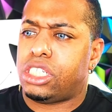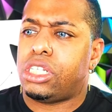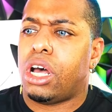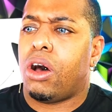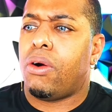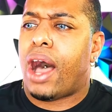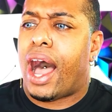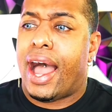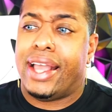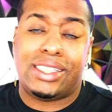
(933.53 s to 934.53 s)
So
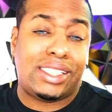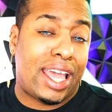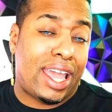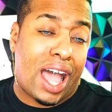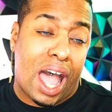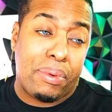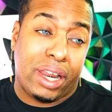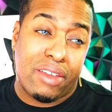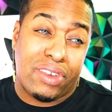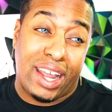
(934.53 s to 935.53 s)
I say I
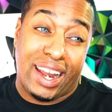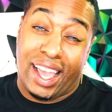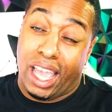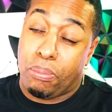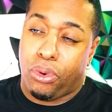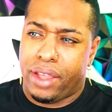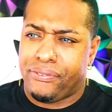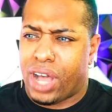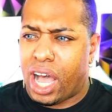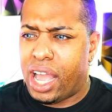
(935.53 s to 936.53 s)
would give it an
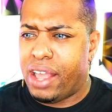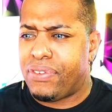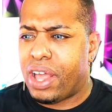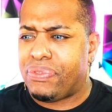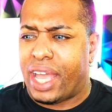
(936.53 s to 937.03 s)
8.5.